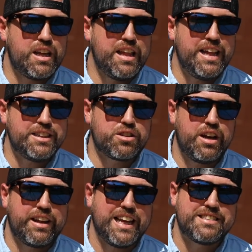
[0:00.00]
And that's
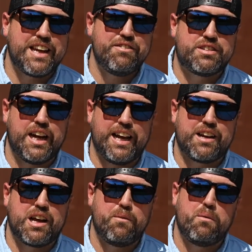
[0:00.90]
give or take
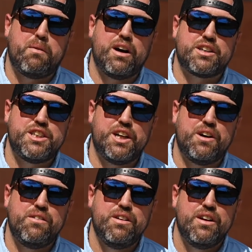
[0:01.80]
a couple bucks, you
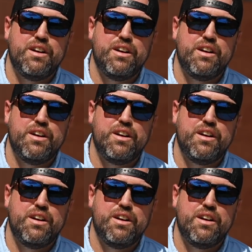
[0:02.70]
know.